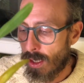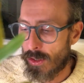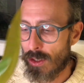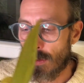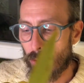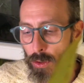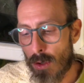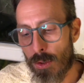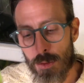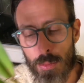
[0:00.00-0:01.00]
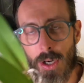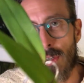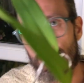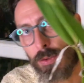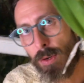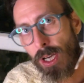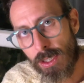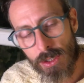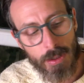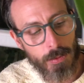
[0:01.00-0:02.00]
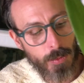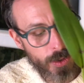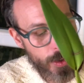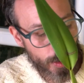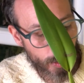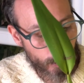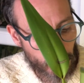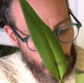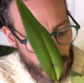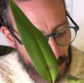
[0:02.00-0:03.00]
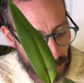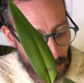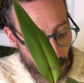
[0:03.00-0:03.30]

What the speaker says: the growing part of the rhizome will turn black,